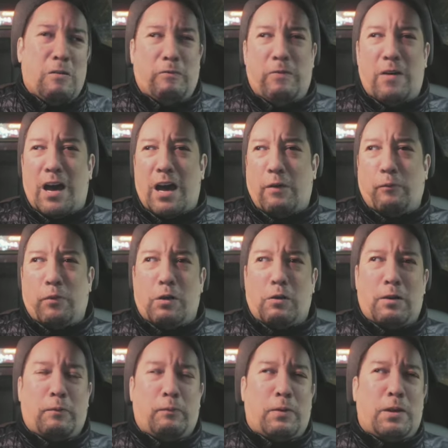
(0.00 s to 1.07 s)
5
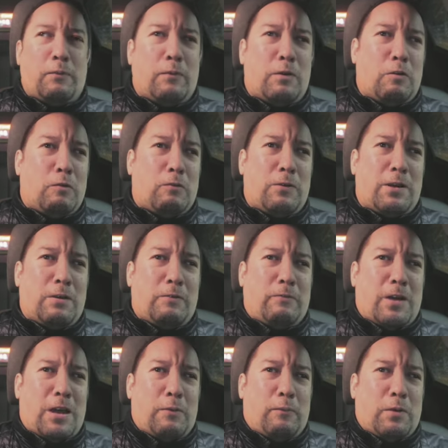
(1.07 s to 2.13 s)
million people, 3 to
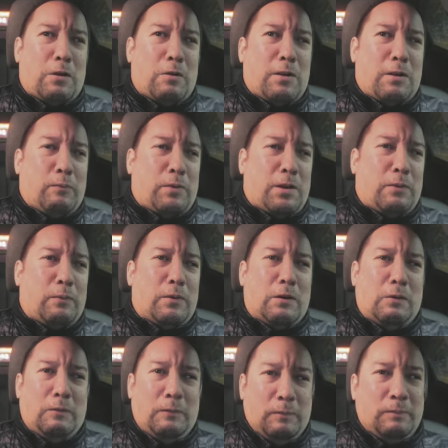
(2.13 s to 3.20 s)
5 million
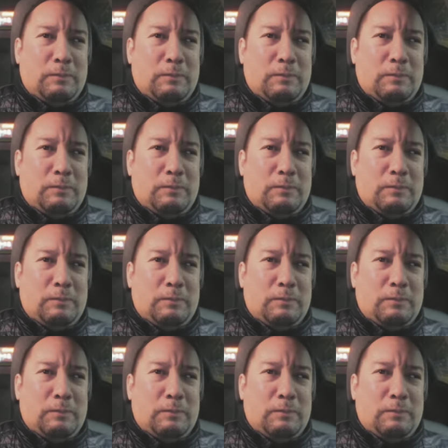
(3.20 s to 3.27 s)
people,